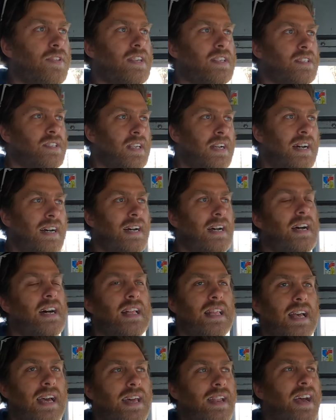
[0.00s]
this,
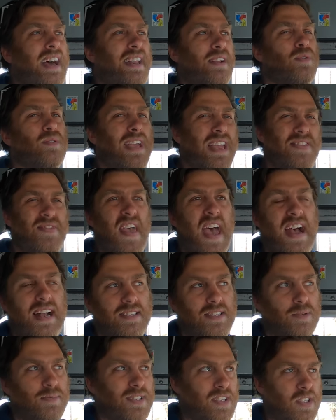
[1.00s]
I don't get
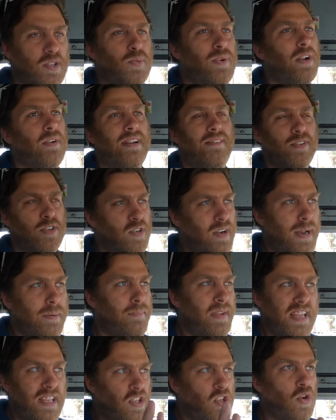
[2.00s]
that so much because we don't ever try to
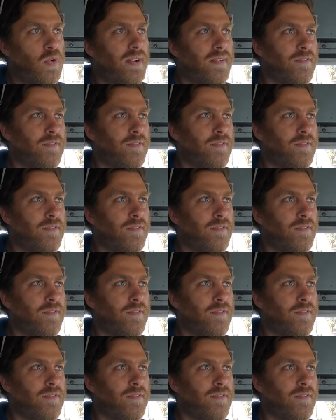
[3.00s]
be too